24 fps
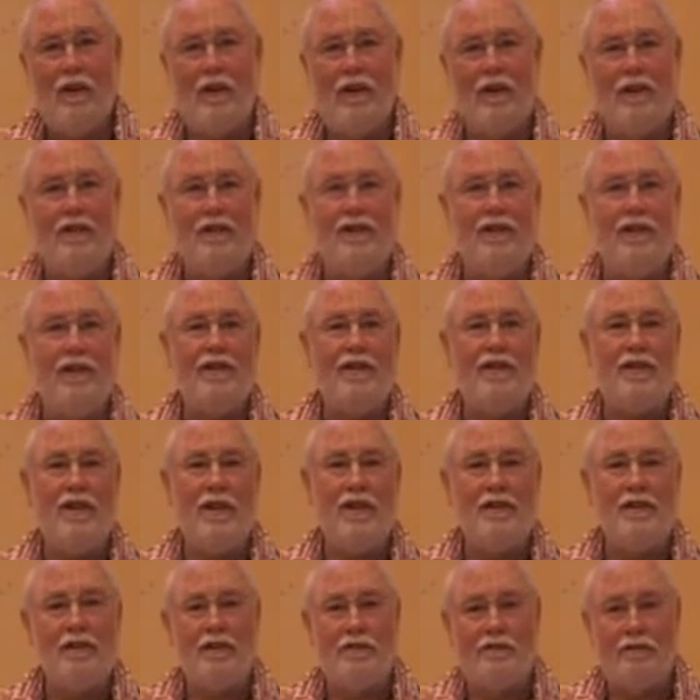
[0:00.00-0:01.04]
where you see each
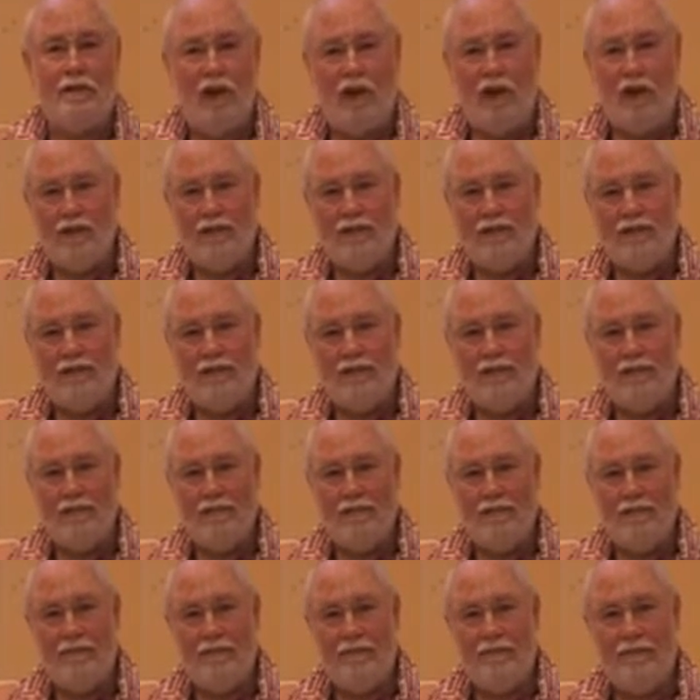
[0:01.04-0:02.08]
other's faults,
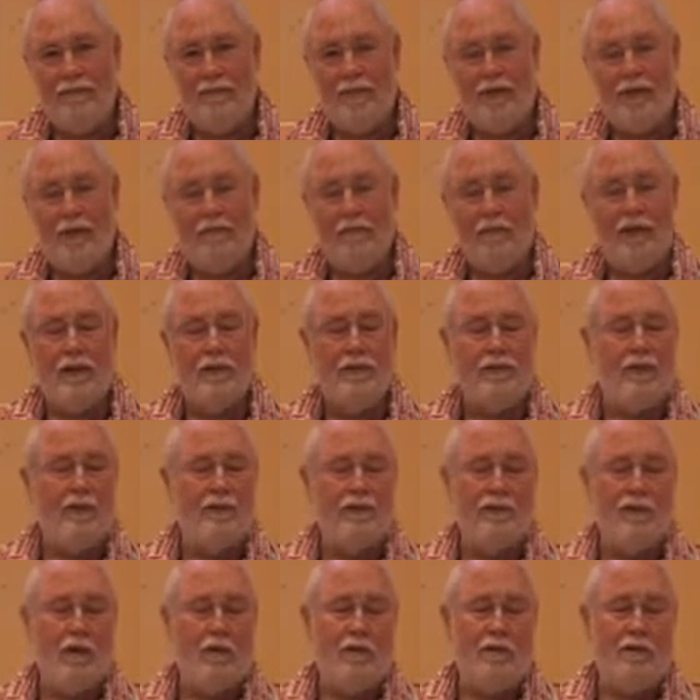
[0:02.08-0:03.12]
because
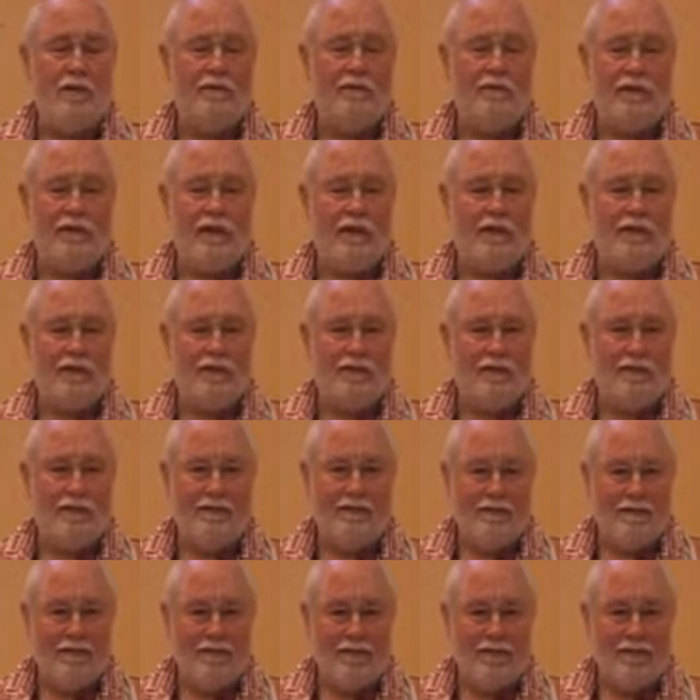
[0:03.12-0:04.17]
there's always faults.
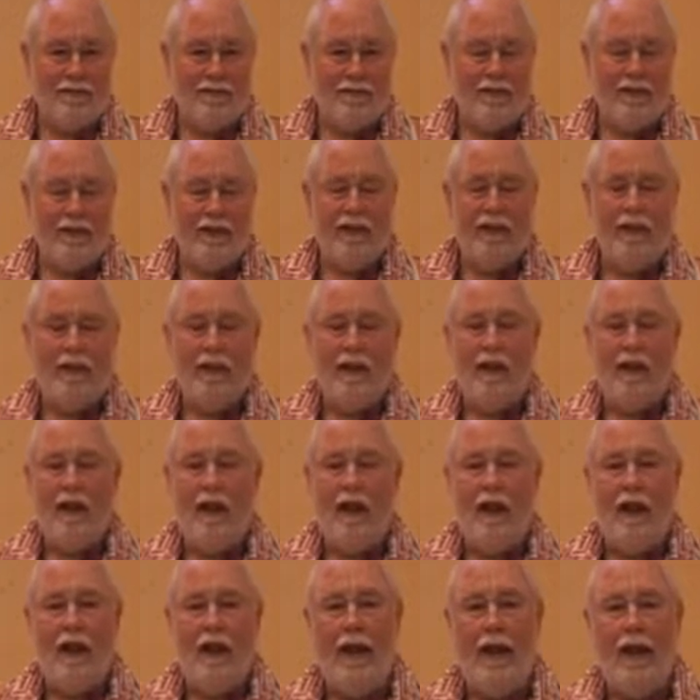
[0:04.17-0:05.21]

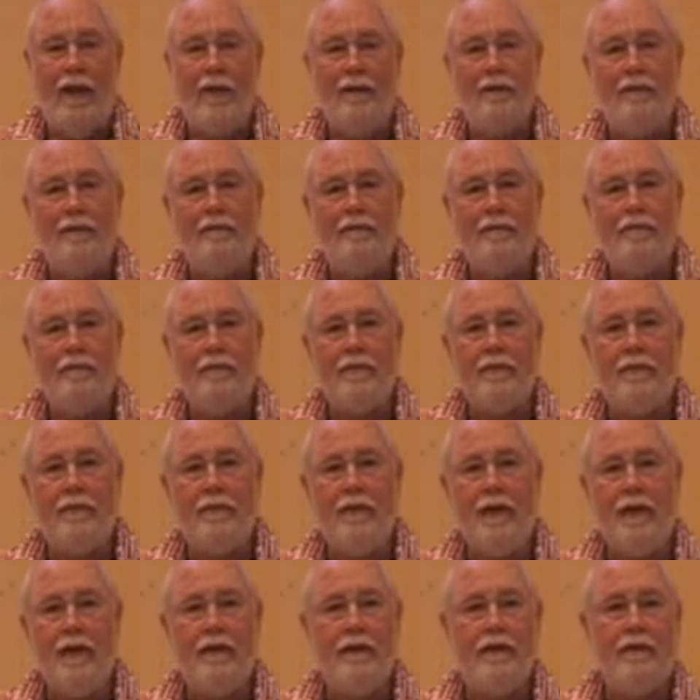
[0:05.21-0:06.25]
And
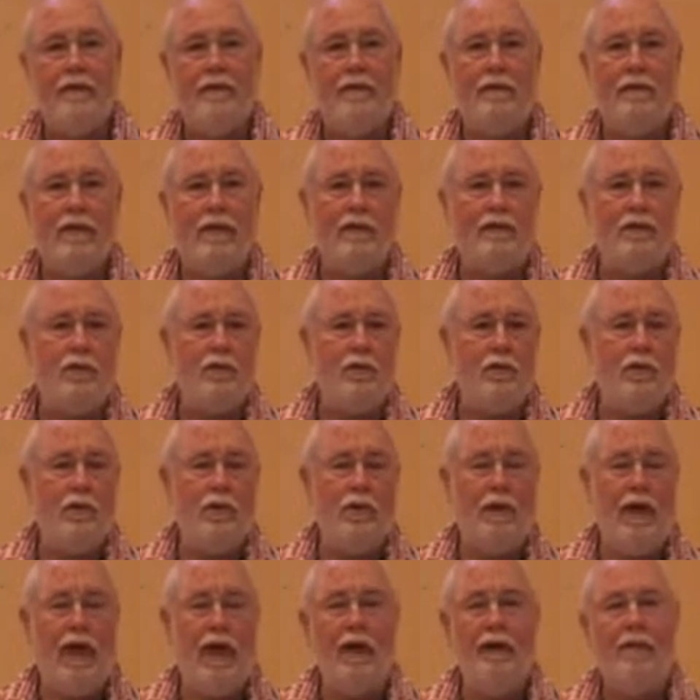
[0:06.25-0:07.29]
then things
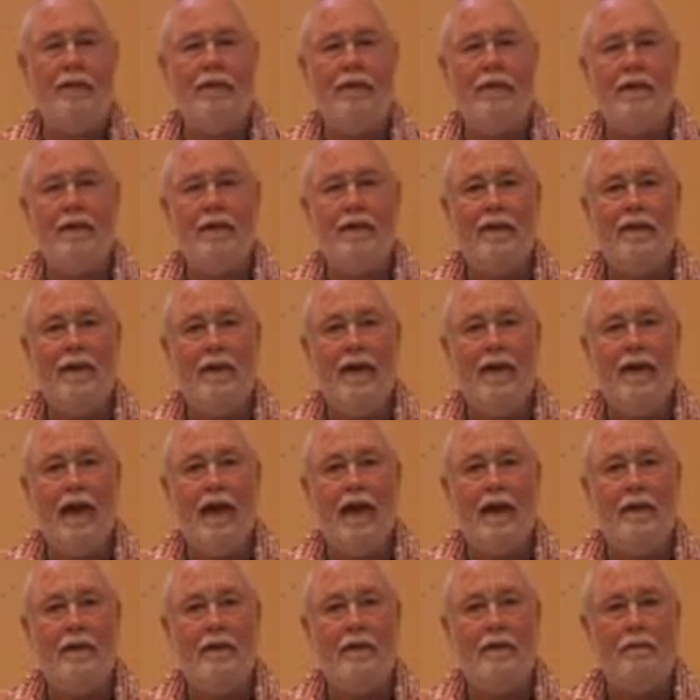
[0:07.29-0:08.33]
cool down
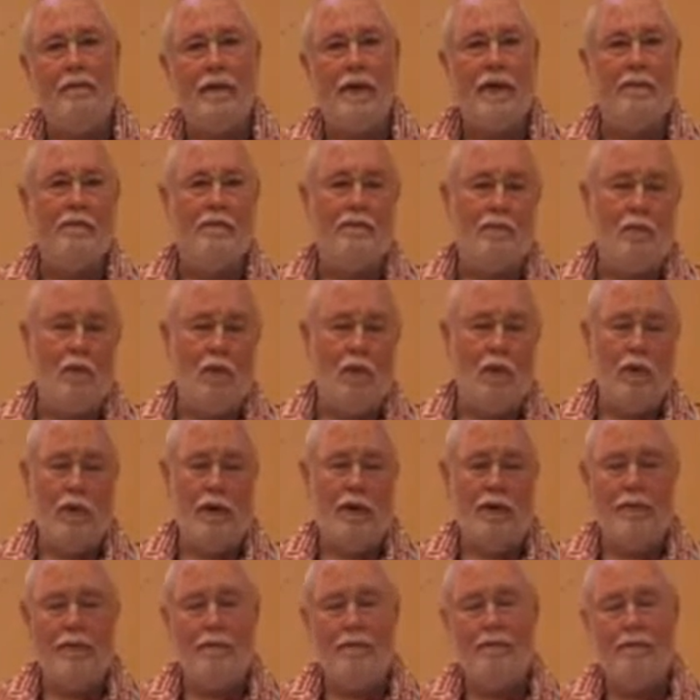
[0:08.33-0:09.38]
and it becomes
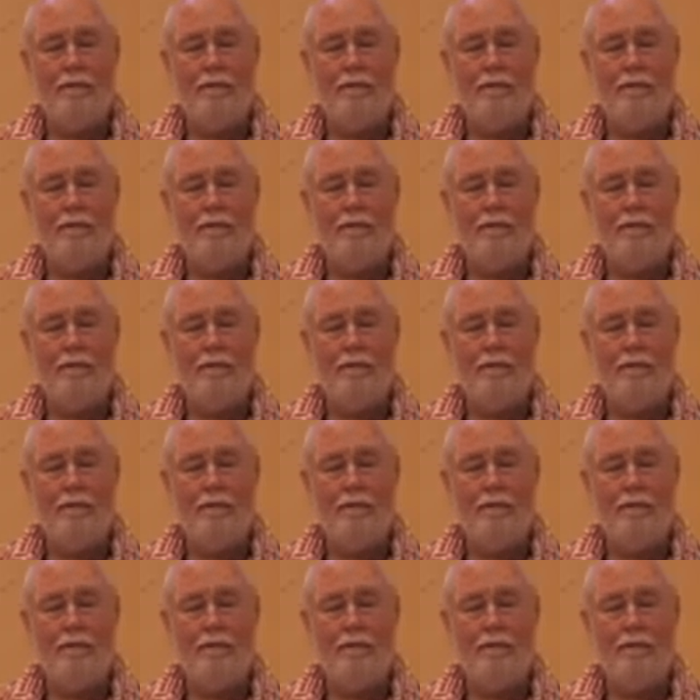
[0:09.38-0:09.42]
boring.